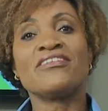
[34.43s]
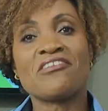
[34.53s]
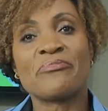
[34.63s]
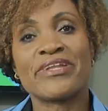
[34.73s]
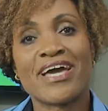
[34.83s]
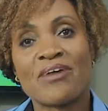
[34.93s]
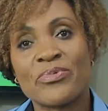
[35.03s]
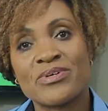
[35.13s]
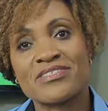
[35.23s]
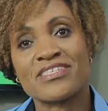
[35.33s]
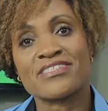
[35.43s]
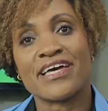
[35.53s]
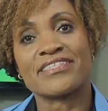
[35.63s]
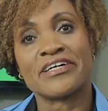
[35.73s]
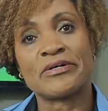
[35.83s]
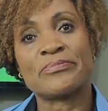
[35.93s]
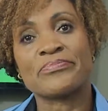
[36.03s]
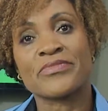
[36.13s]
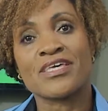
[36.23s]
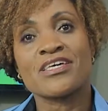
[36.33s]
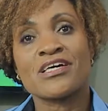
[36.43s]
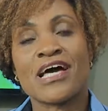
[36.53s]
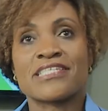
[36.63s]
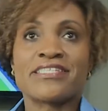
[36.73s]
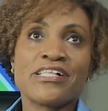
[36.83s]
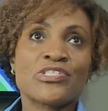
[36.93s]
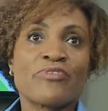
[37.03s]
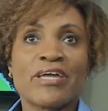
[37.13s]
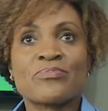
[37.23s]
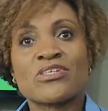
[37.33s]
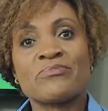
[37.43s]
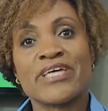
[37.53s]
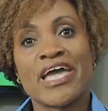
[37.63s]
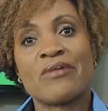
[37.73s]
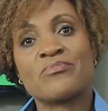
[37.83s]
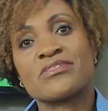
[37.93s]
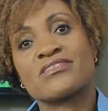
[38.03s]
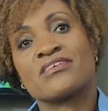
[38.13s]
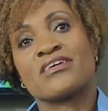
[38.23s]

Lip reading: normally happens is that a sales rep sometimes,